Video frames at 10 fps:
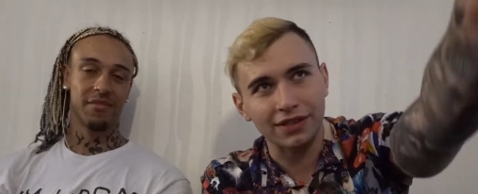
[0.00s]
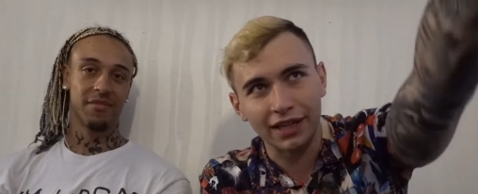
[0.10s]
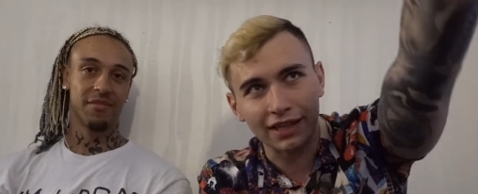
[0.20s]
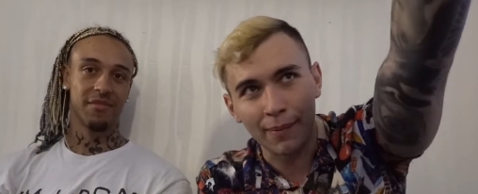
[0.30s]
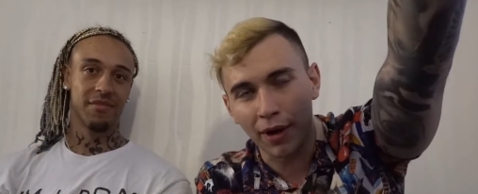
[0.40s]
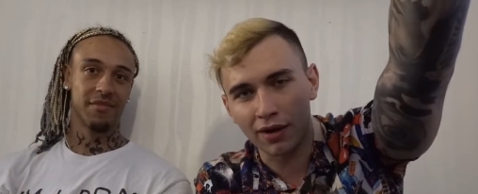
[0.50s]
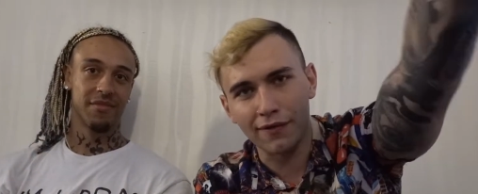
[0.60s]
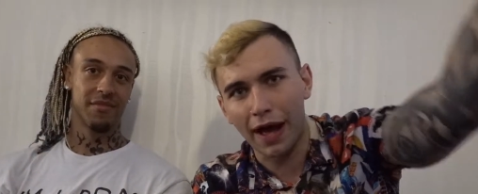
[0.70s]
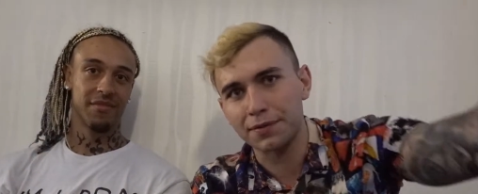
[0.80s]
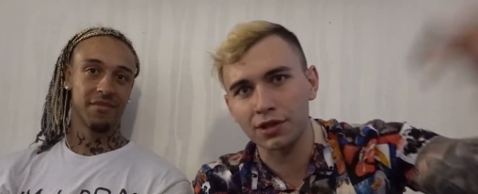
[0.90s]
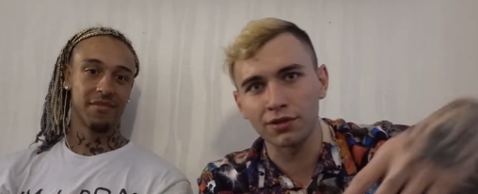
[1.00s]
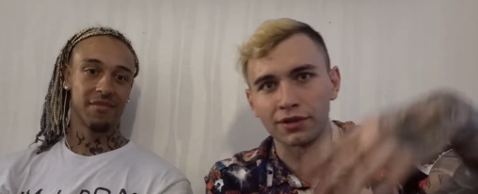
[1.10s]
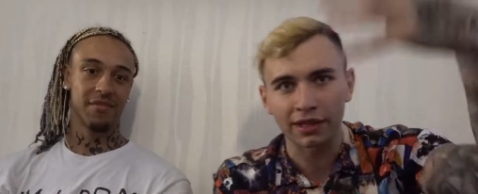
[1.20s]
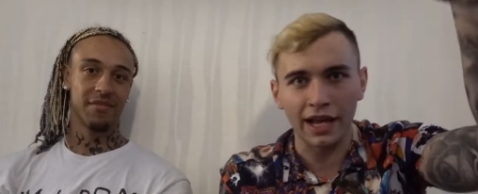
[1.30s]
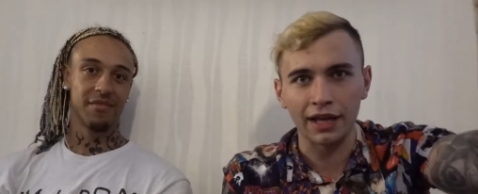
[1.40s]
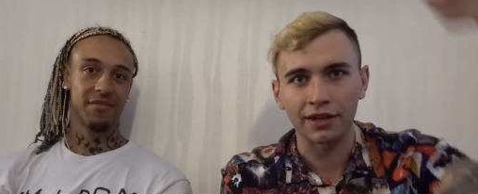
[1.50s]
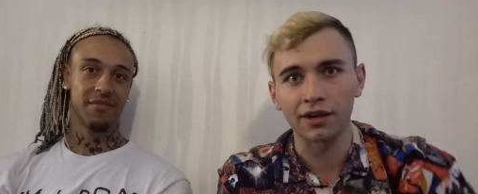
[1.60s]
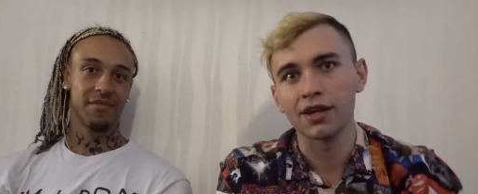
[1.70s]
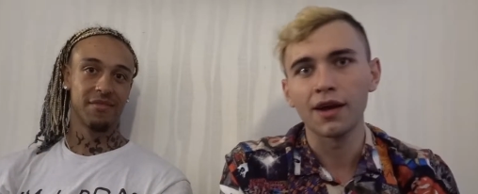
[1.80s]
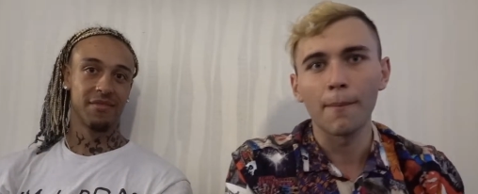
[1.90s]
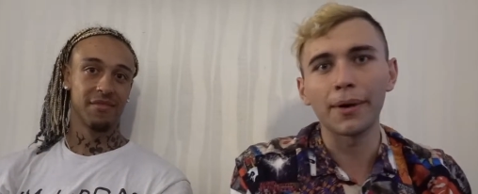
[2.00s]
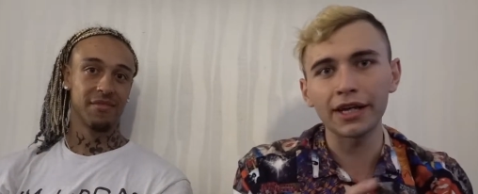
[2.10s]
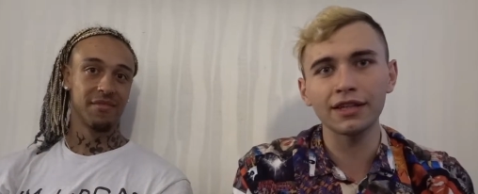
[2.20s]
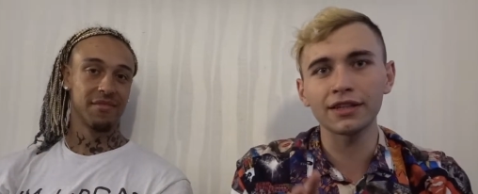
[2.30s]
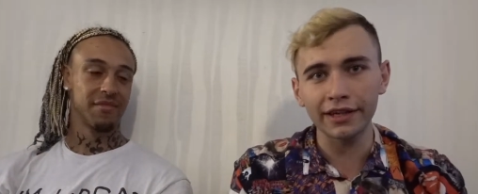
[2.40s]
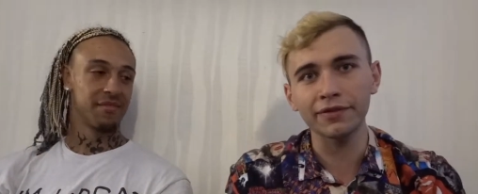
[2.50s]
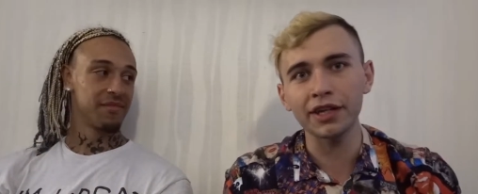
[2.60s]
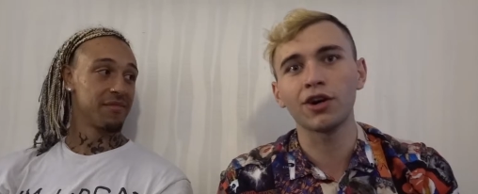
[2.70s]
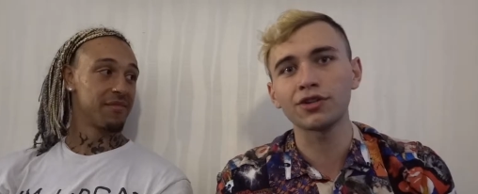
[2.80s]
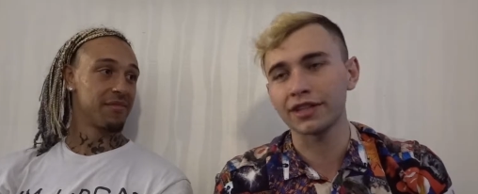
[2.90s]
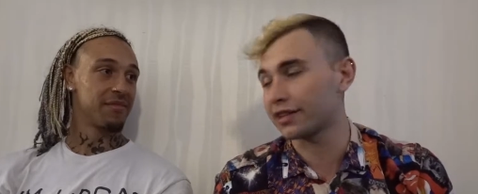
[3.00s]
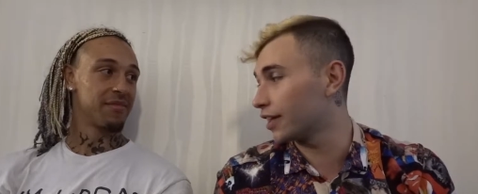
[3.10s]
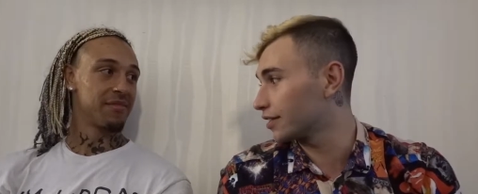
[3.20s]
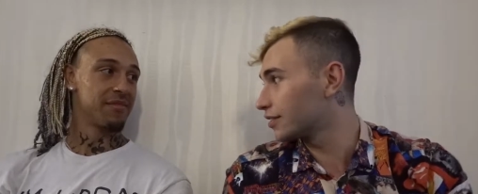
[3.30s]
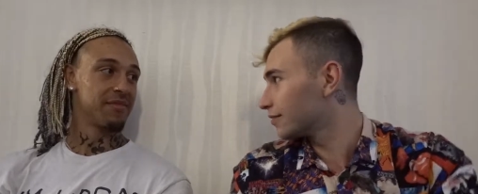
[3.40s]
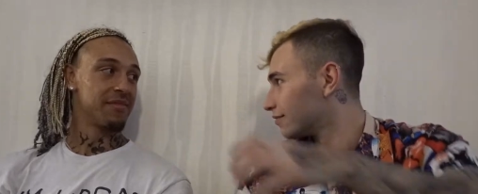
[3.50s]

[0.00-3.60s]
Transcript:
Speaker 1: Like that bottle of Absolut that they had there. Buddy literally goes like this.